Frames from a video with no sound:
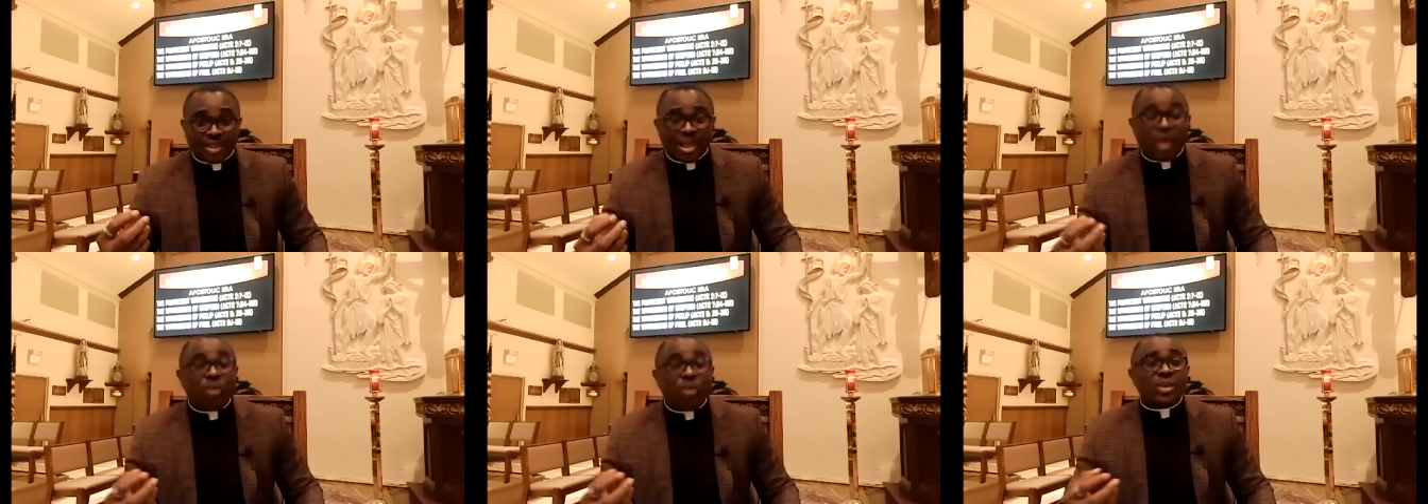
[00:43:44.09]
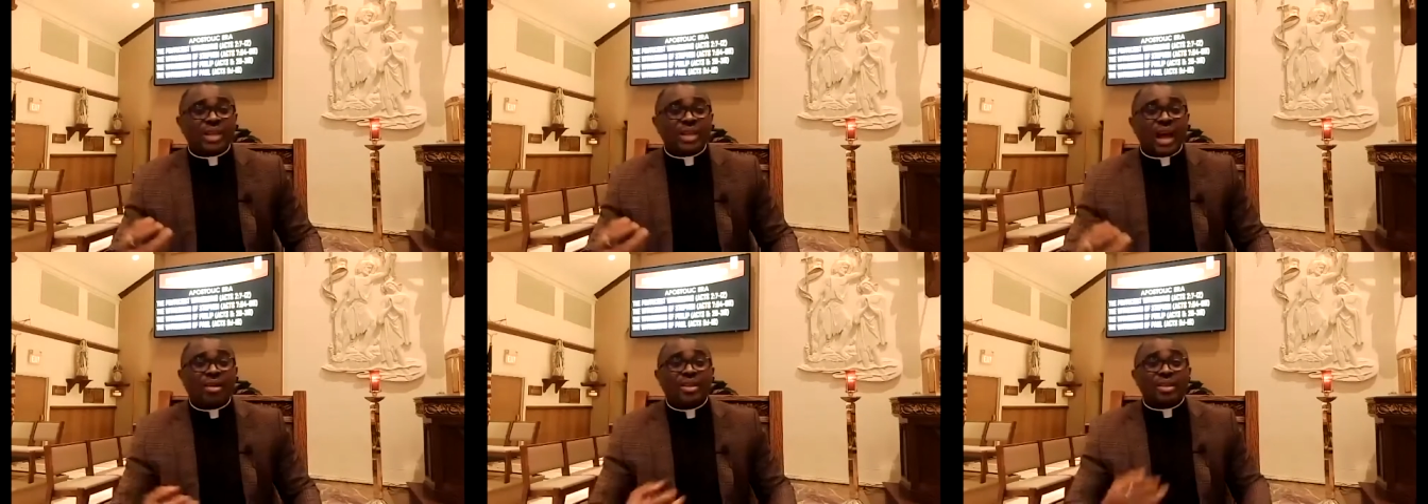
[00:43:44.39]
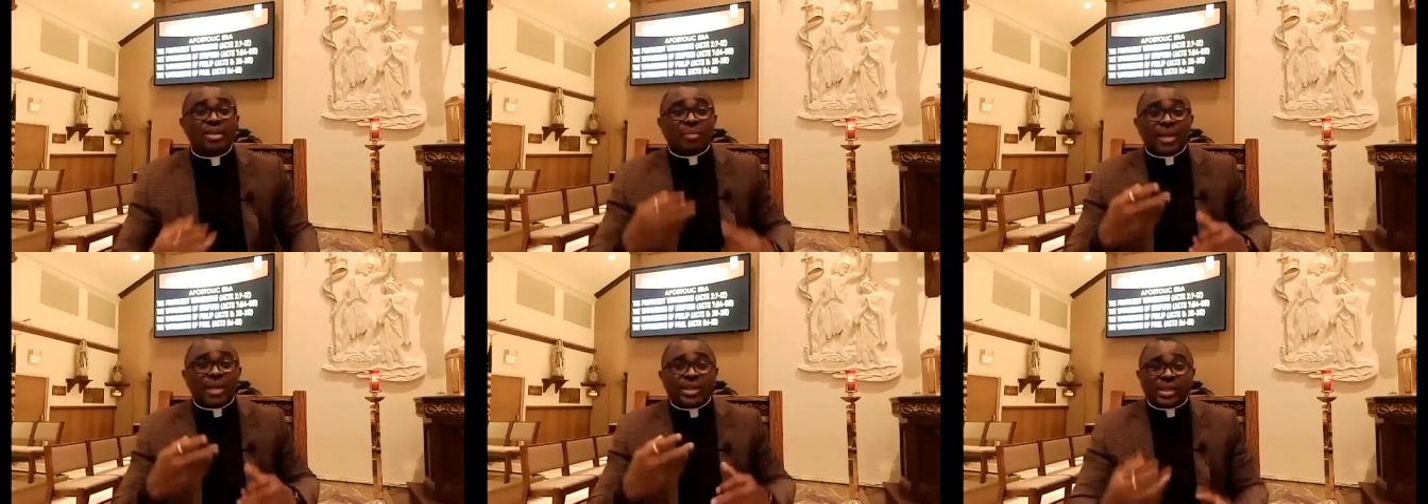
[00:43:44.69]
That was how
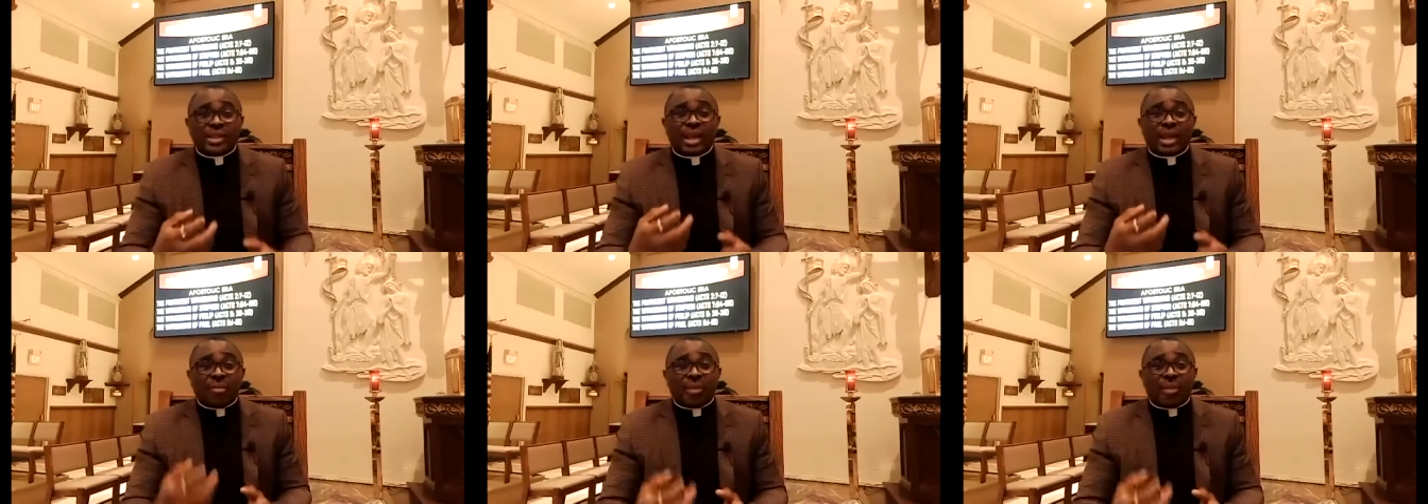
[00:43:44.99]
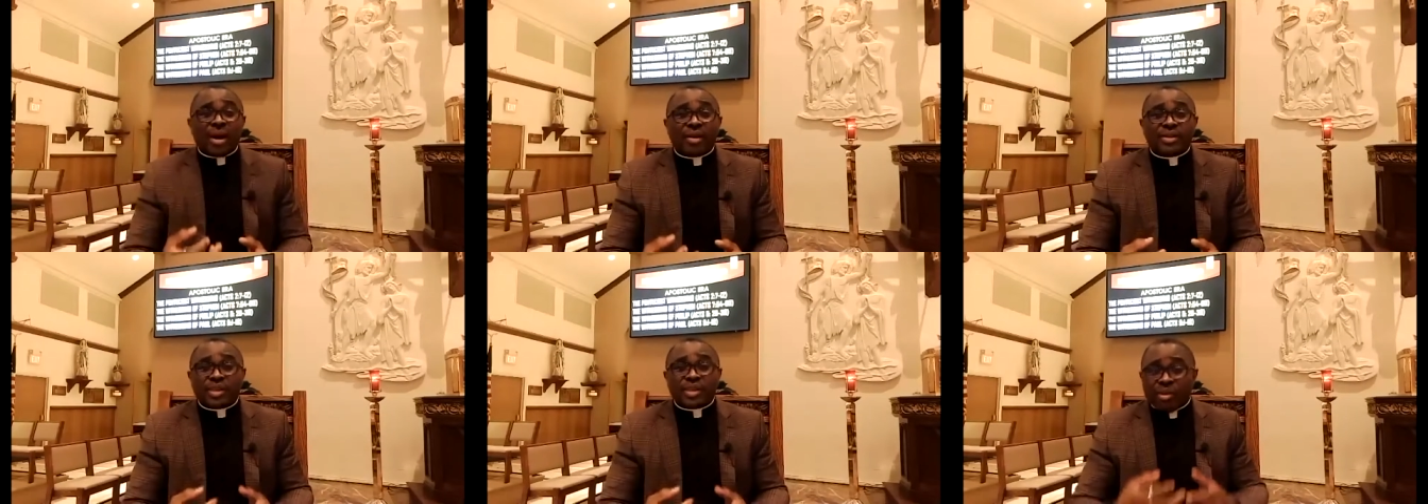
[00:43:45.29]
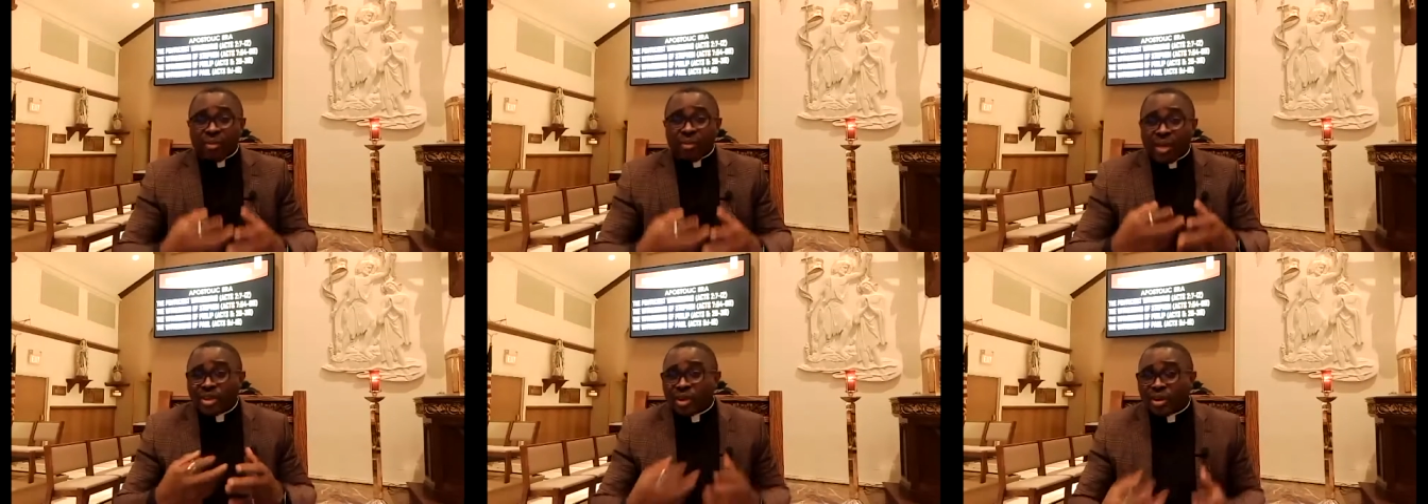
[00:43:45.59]
the message about
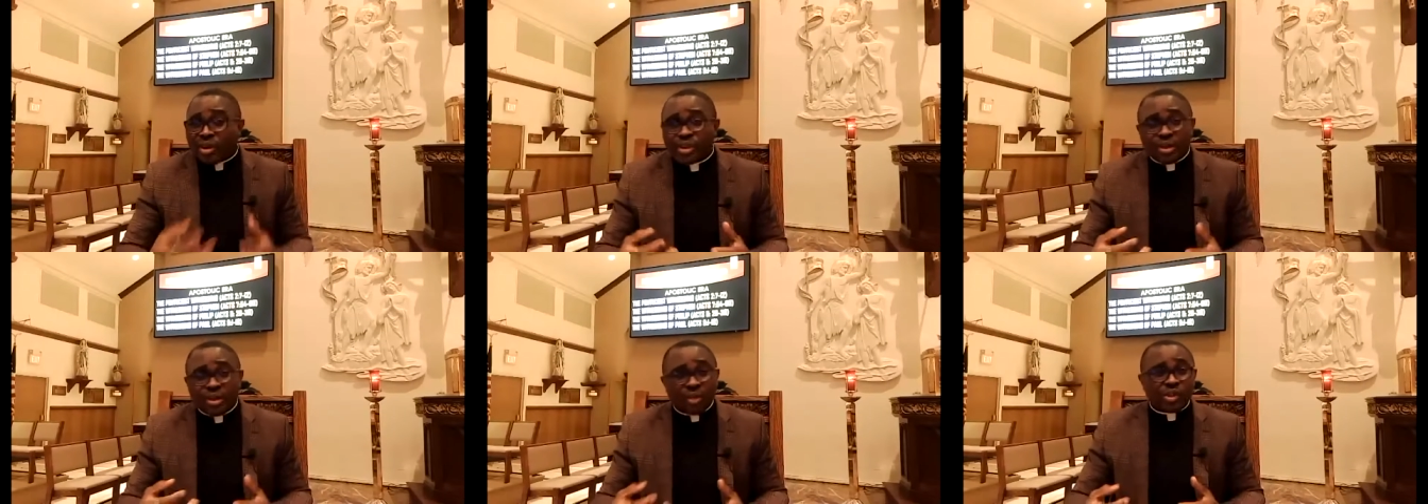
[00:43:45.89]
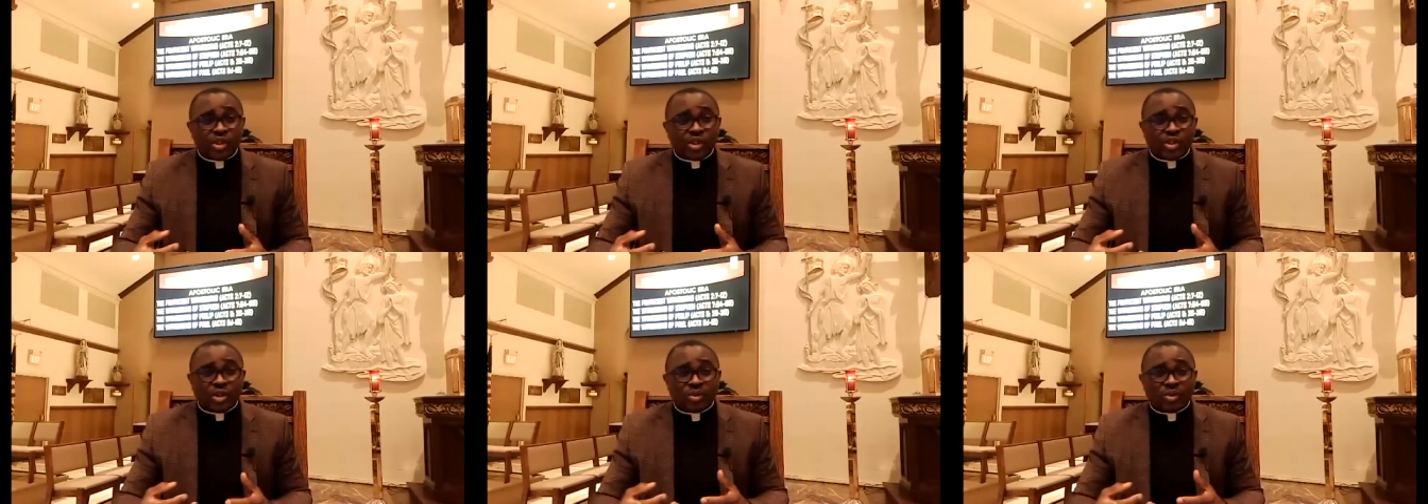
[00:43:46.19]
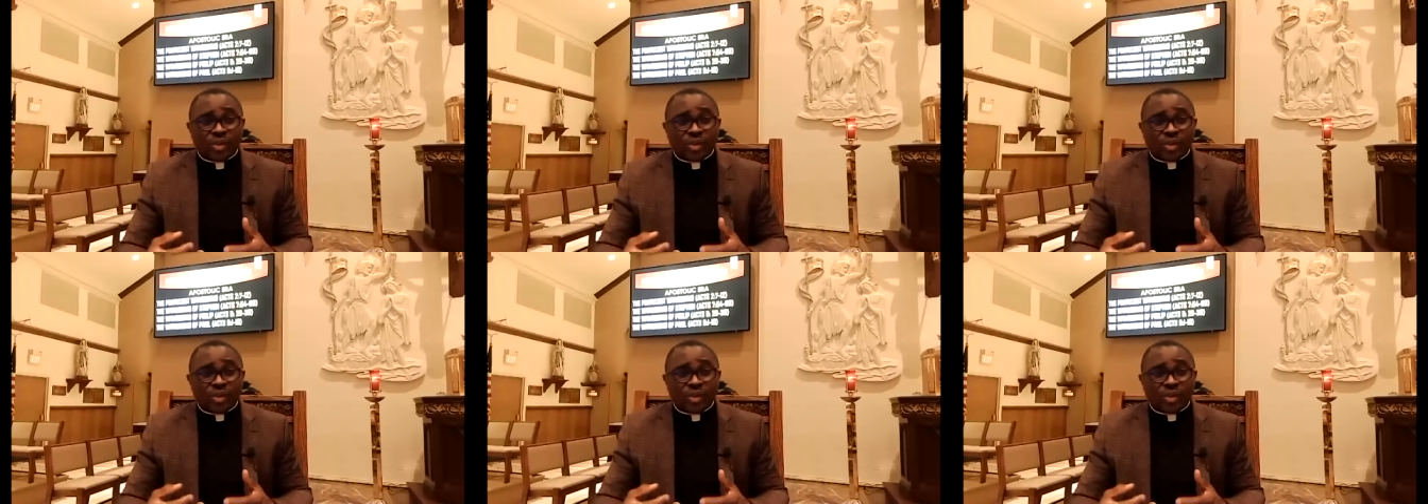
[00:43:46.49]
the resurrection of Jesus